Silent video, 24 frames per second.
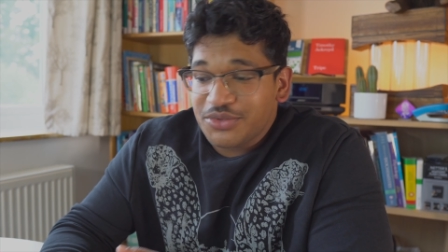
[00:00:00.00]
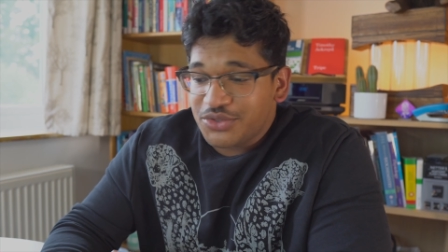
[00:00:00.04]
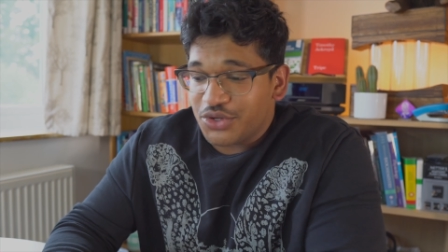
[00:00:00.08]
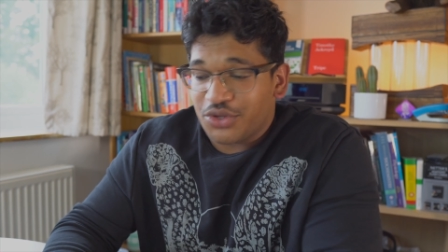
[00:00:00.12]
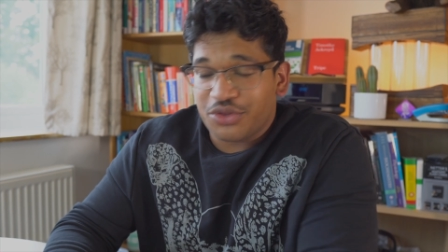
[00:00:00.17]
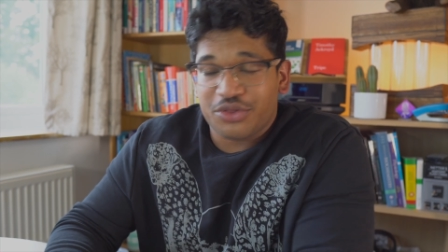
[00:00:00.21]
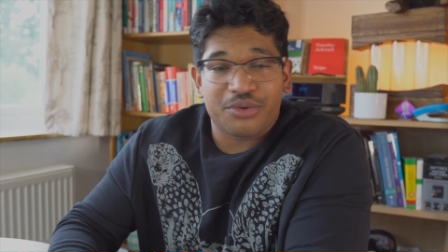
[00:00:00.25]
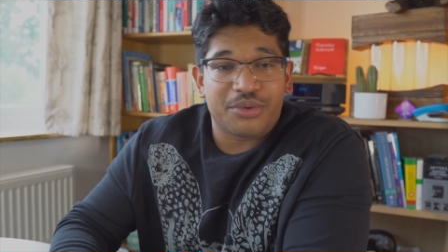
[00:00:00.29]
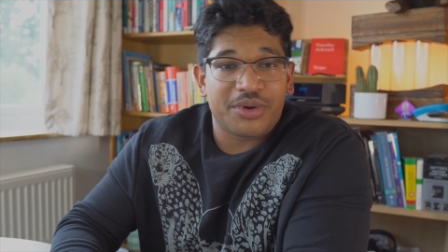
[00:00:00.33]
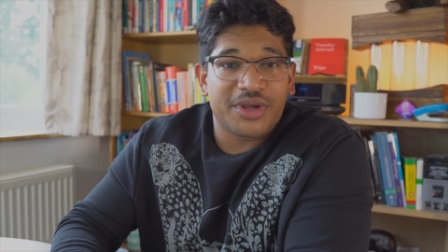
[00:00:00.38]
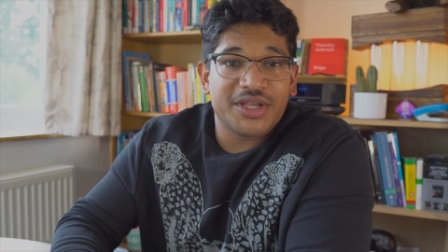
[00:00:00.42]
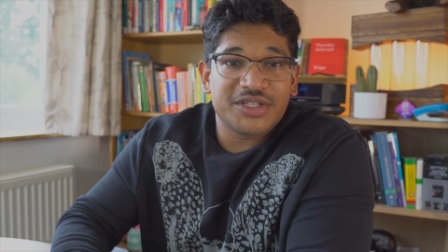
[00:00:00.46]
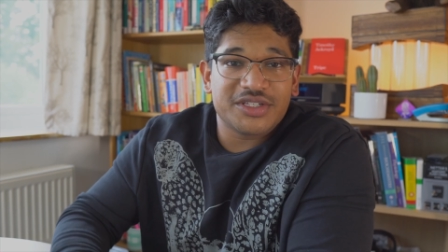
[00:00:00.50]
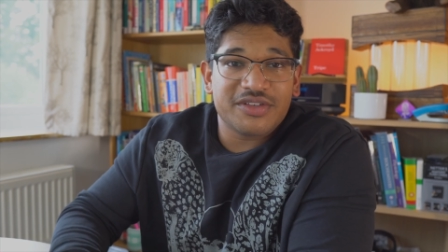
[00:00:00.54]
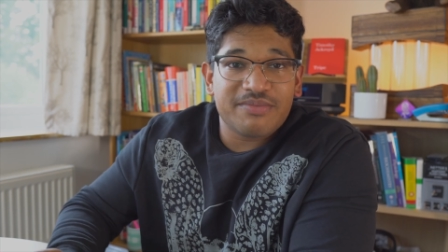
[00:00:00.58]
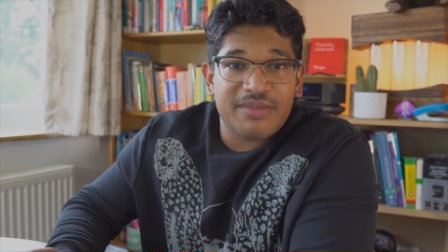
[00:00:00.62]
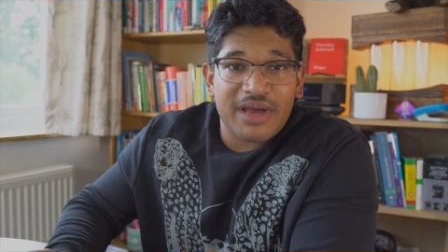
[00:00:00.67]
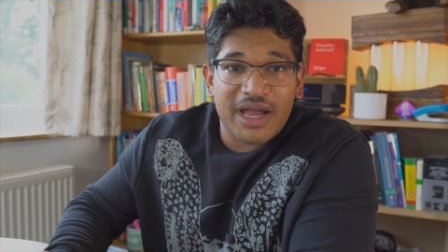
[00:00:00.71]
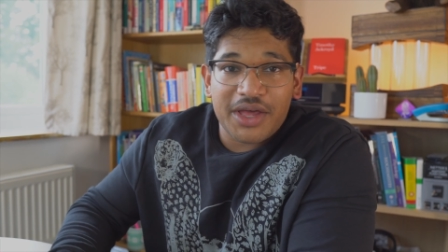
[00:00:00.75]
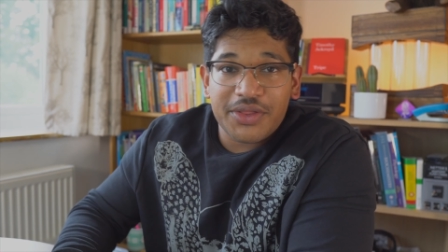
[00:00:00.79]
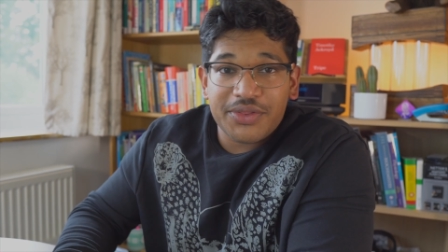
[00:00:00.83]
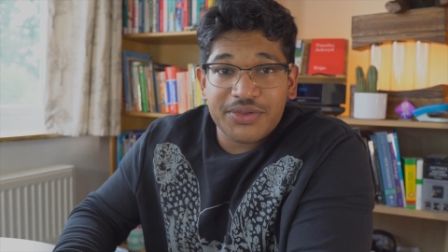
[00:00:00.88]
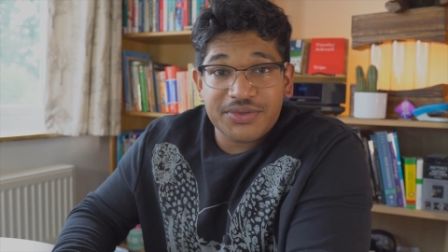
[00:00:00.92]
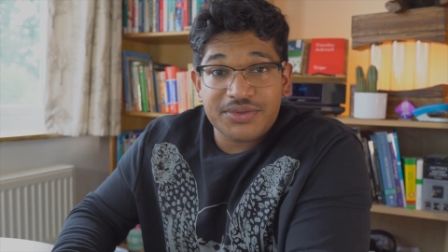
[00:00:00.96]
do three years of
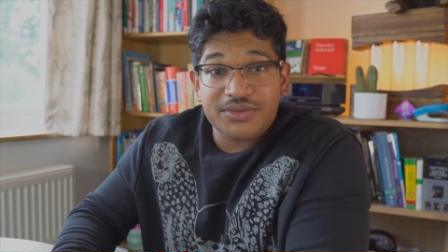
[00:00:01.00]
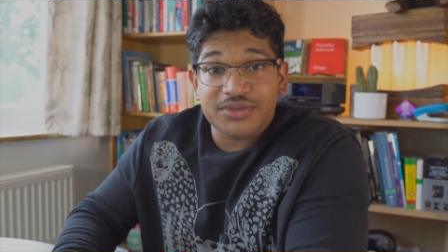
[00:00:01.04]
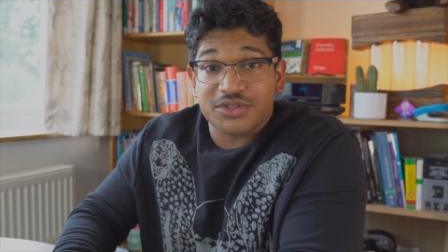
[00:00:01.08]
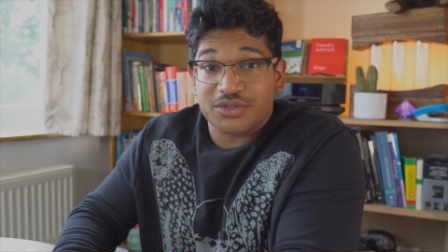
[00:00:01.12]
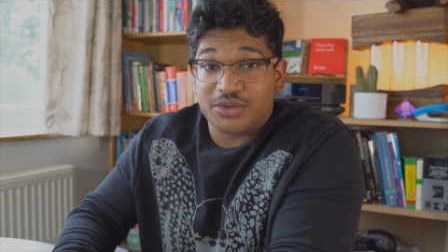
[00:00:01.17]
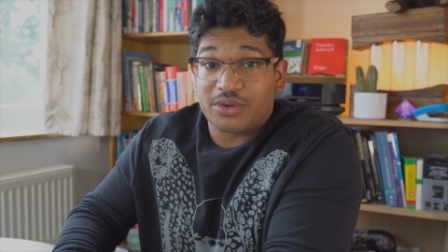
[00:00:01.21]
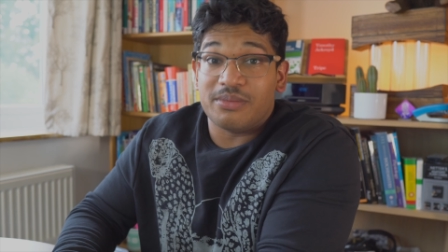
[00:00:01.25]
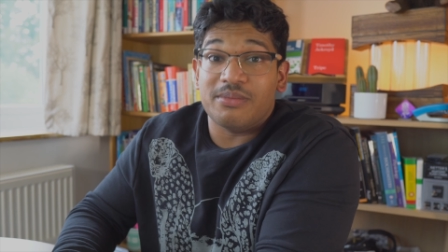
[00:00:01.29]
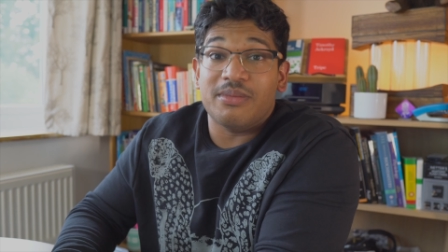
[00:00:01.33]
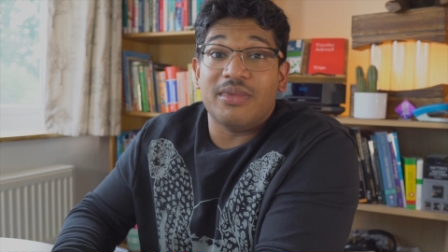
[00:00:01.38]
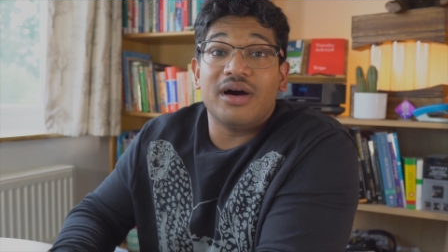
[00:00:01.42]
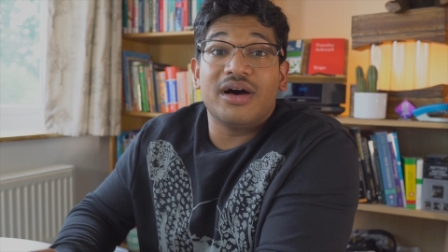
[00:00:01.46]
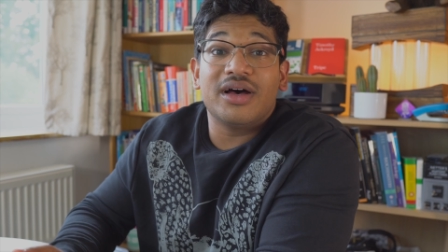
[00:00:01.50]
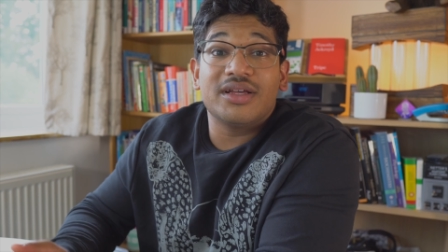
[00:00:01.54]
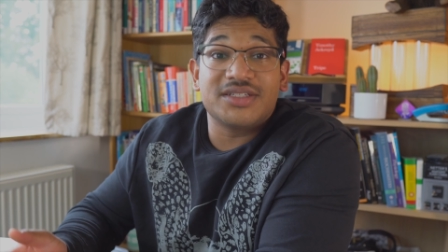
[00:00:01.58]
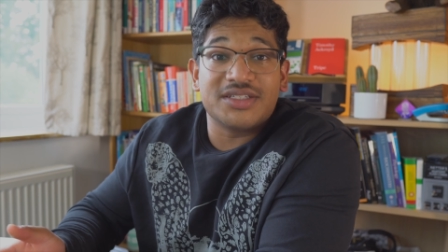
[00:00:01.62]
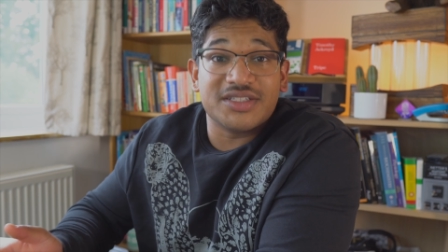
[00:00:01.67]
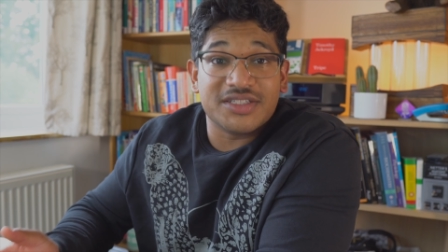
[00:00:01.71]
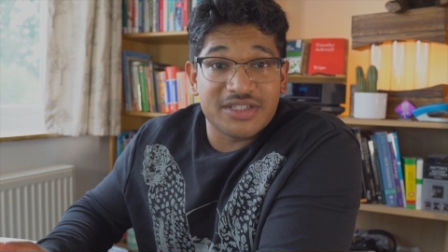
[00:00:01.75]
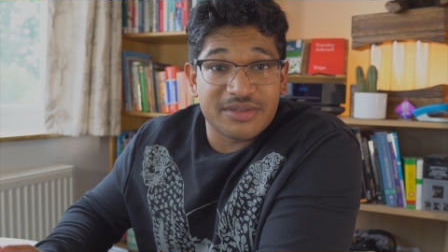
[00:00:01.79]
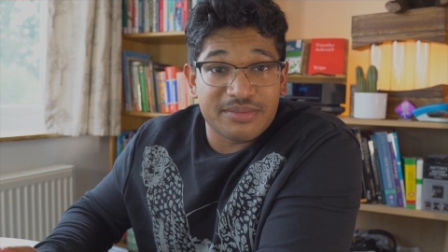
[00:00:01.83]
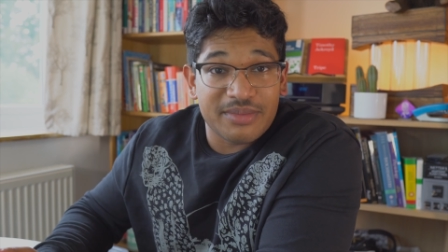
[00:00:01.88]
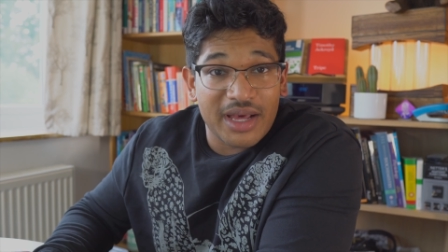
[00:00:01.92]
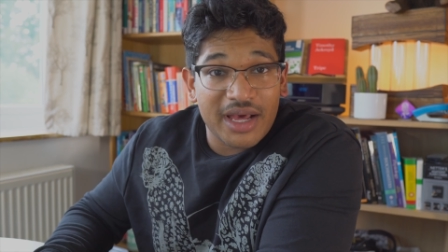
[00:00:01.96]
maths, do a
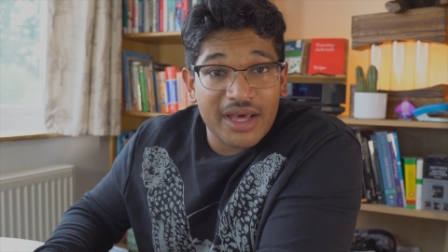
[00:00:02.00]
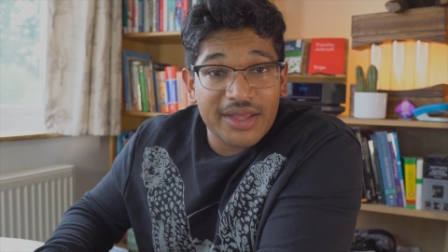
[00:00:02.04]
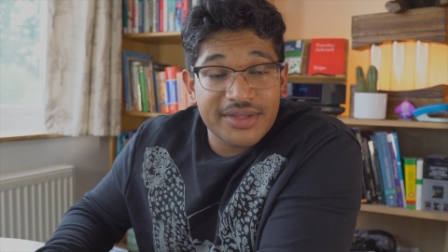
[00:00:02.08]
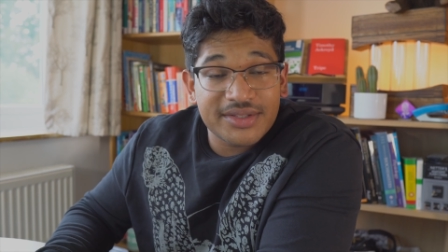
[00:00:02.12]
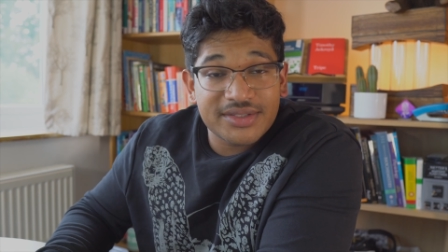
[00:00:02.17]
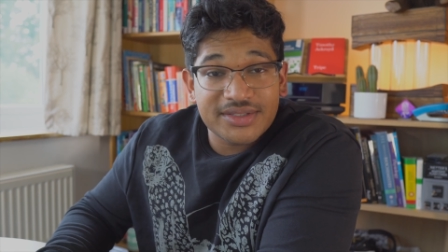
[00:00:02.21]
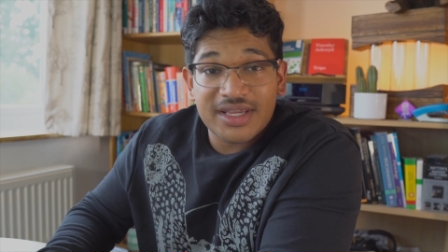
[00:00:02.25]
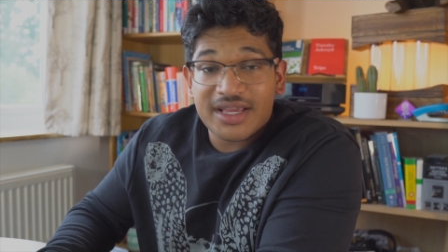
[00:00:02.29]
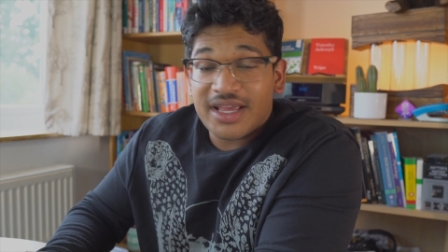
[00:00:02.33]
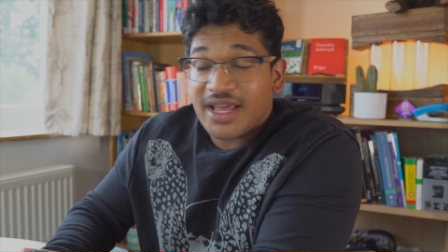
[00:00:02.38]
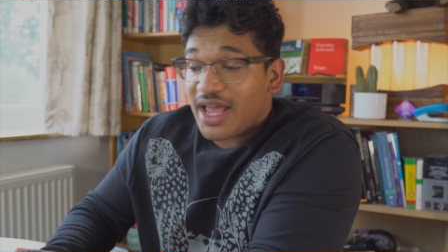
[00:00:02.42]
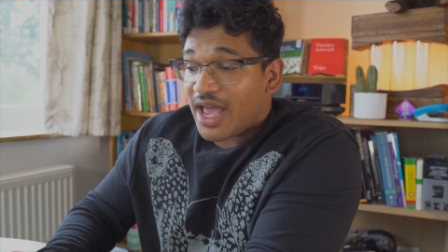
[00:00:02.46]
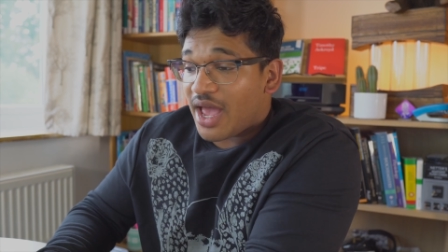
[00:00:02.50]
master's in maths,